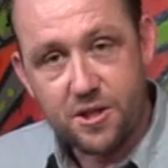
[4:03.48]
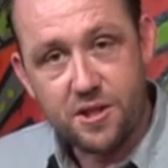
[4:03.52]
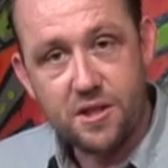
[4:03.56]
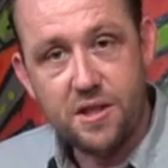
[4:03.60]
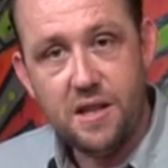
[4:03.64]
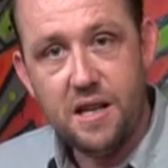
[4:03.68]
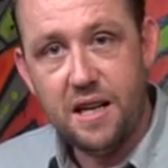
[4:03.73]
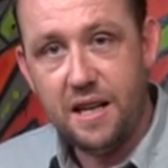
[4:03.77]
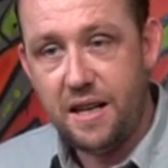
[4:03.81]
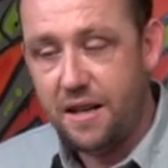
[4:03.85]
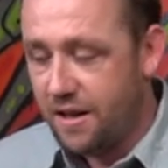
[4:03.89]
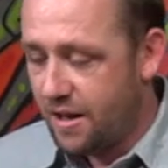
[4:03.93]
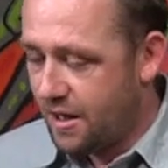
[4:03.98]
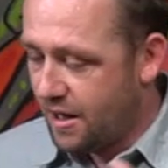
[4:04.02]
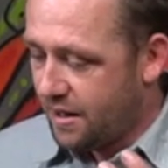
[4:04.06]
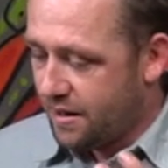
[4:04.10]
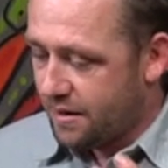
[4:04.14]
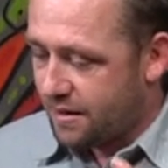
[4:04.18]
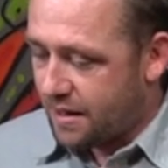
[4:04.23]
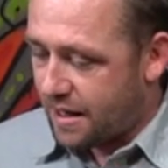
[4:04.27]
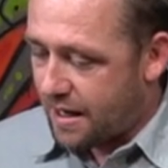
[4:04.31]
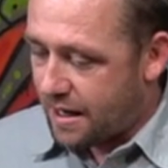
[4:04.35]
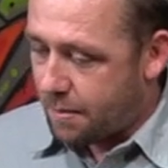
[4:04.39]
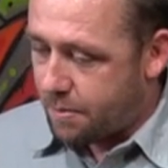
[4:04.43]
see
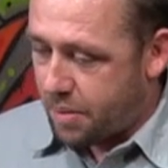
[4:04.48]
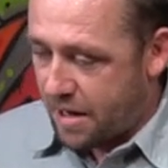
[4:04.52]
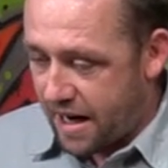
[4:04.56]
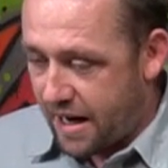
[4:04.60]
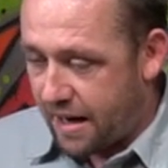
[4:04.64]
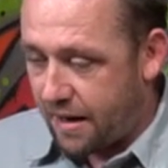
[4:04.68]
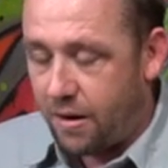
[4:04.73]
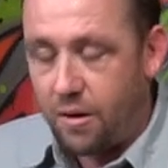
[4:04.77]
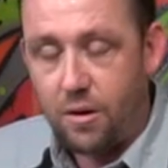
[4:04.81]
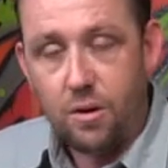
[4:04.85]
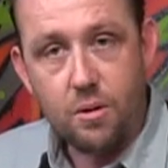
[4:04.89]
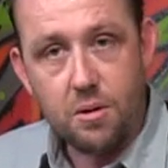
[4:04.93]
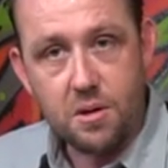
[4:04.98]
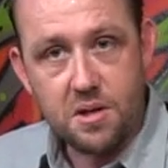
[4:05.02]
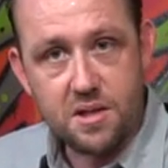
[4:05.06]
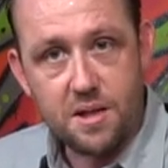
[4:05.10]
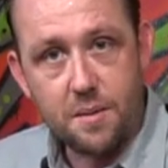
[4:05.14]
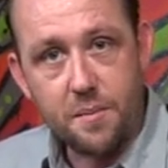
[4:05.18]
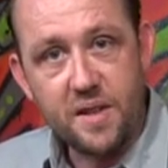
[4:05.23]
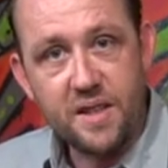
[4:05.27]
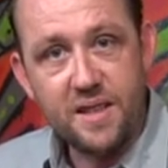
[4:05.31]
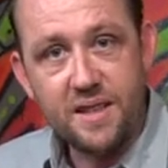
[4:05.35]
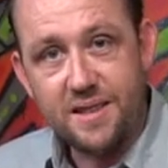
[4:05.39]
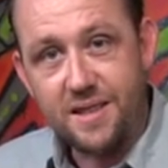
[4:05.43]
a panel or
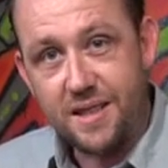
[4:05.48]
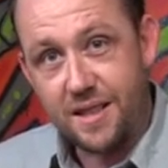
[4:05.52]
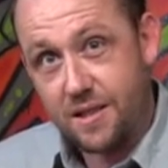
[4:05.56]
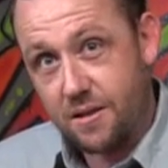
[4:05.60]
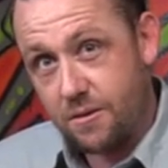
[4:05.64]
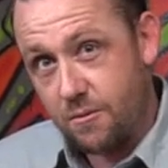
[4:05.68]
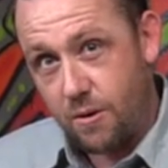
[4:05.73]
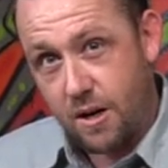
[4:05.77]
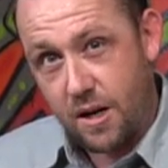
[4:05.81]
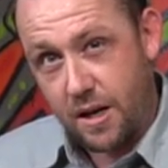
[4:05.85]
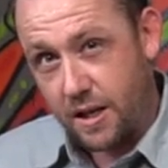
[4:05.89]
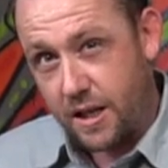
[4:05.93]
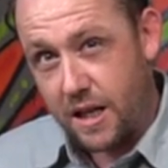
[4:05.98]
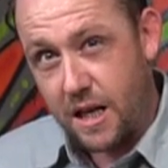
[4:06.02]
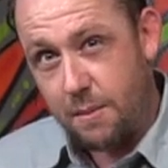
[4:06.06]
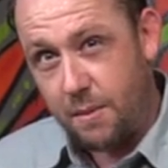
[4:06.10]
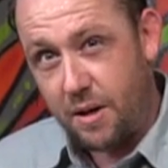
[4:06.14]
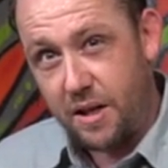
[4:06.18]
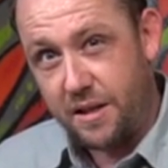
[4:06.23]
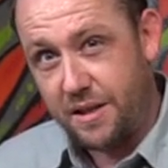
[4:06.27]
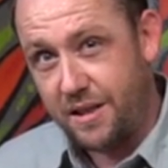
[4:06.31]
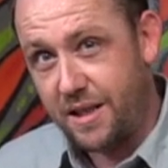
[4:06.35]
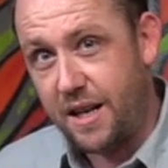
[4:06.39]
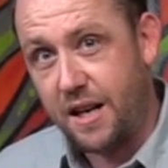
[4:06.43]
something that doesn't want to come
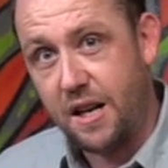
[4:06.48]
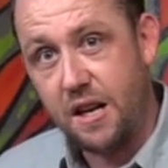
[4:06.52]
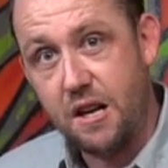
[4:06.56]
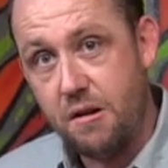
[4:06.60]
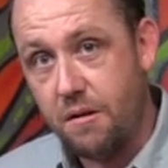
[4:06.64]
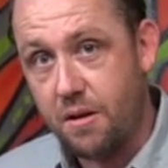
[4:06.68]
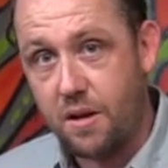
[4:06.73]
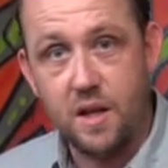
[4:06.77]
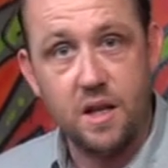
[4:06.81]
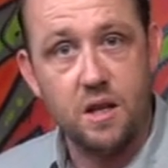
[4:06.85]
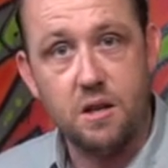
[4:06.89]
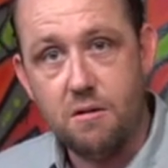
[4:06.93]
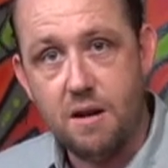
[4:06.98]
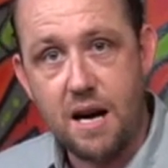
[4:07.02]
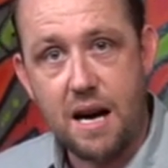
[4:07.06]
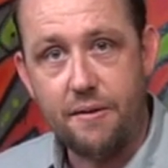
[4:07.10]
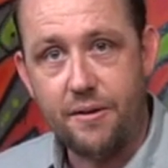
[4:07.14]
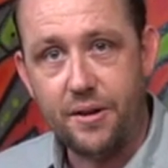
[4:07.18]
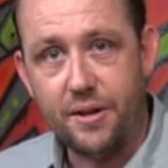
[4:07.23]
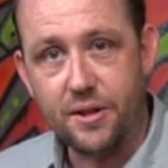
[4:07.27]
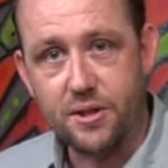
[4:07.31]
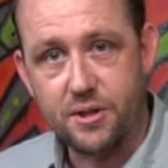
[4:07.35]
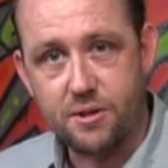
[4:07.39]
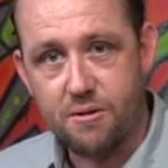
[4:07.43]
undone and you think you have
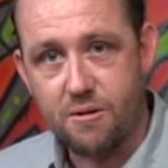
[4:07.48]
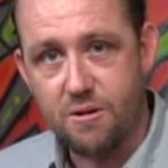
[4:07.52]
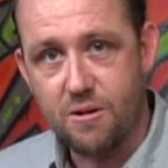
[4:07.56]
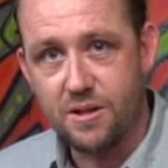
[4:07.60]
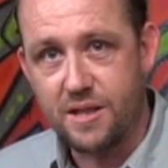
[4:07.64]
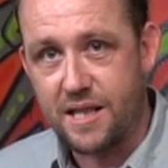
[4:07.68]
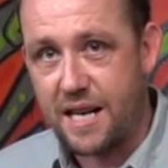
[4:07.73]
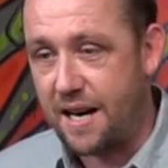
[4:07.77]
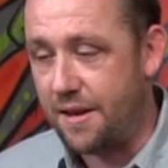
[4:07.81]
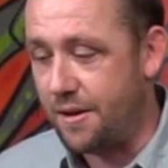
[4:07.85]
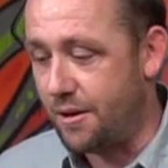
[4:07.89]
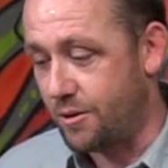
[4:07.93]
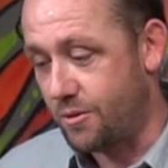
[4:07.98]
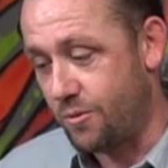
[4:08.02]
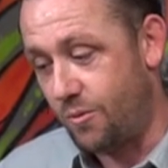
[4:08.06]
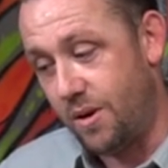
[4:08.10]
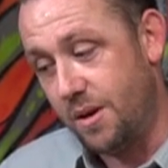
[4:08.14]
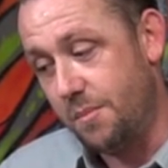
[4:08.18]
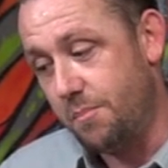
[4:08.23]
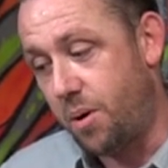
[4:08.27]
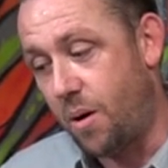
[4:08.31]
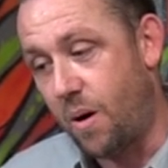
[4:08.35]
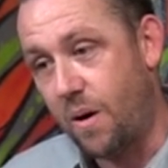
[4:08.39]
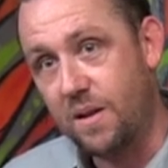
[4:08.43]
all the screws out and there's
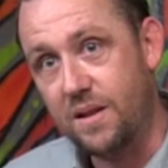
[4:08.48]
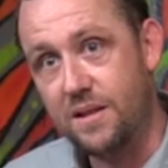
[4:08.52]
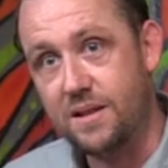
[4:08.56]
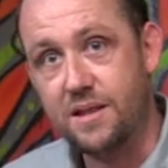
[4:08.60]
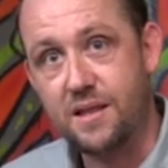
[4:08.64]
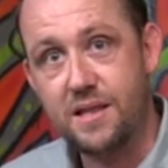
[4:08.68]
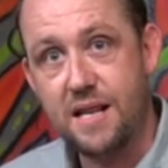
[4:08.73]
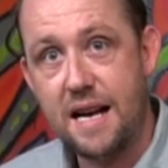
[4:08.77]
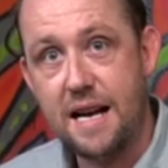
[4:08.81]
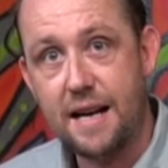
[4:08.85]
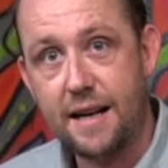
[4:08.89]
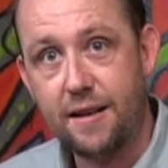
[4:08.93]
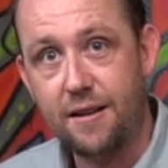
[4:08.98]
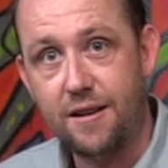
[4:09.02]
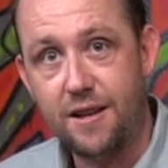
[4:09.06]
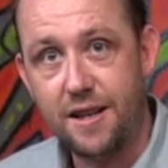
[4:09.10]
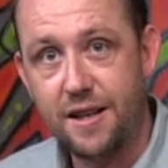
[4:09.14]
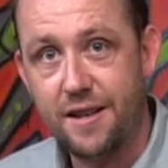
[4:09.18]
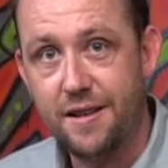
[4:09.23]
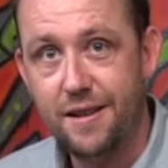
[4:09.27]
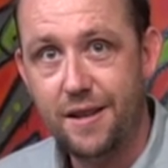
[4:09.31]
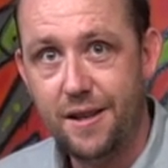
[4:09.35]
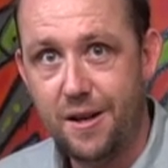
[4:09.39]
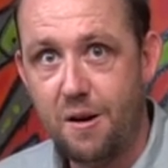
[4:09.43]
one part that's snagging on
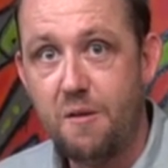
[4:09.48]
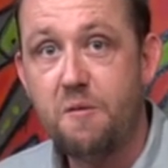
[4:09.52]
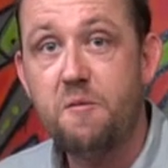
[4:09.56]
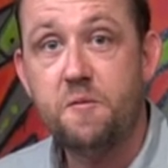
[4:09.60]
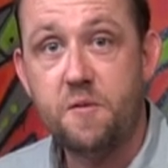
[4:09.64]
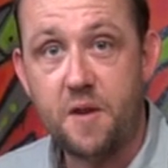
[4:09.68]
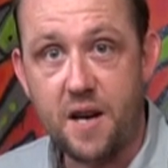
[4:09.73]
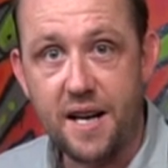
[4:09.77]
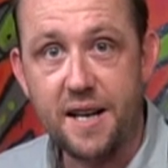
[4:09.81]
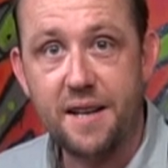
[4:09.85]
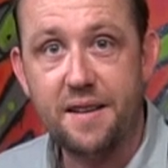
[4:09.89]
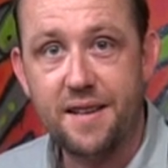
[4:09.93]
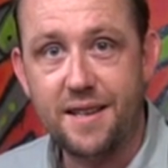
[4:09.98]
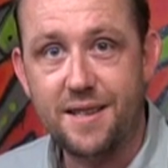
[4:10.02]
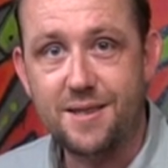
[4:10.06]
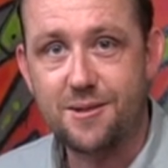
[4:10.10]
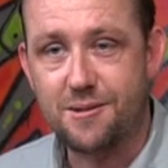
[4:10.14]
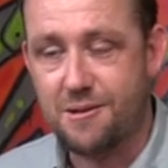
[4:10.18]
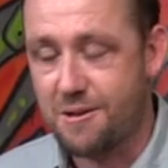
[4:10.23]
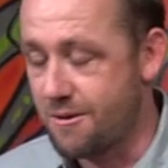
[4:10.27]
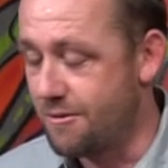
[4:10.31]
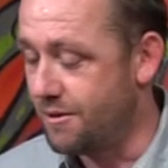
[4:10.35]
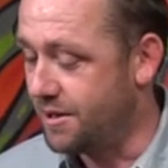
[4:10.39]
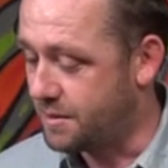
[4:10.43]
it, find that
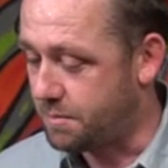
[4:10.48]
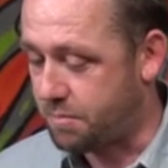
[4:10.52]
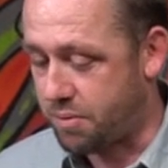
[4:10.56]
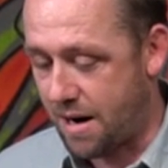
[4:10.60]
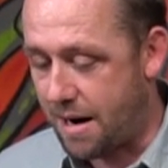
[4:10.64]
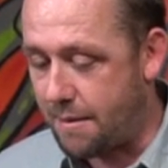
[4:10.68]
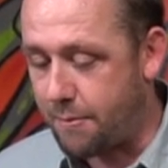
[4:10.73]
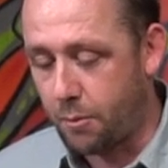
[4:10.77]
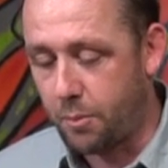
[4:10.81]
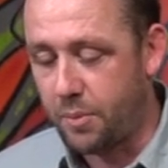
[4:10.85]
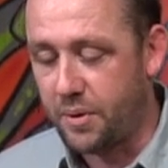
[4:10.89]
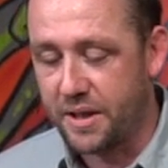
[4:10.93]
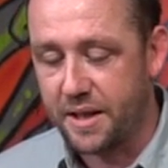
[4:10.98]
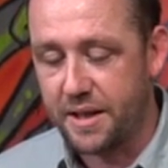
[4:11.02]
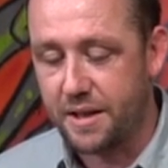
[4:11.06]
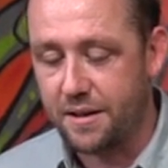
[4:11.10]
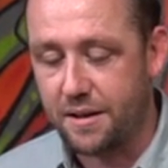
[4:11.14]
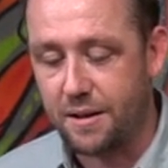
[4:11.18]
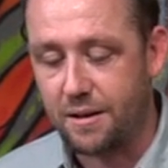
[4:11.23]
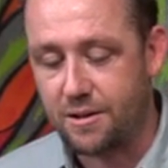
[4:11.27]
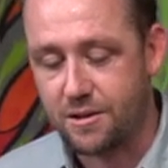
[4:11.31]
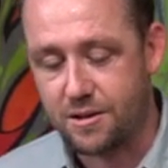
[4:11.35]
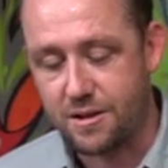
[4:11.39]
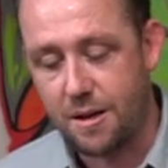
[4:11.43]
screw. It's probably in
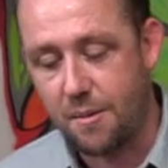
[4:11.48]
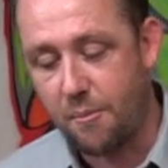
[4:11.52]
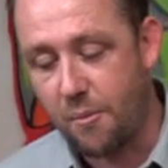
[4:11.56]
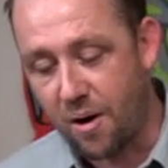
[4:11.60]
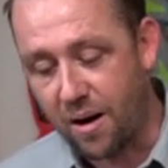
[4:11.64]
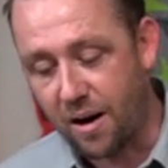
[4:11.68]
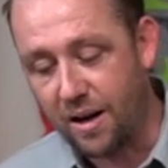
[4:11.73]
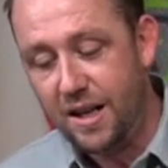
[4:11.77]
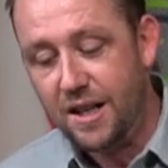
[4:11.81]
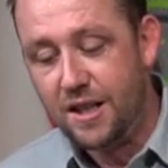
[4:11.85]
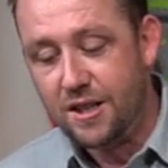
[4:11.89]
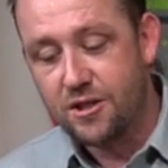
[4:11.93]
there somewhere.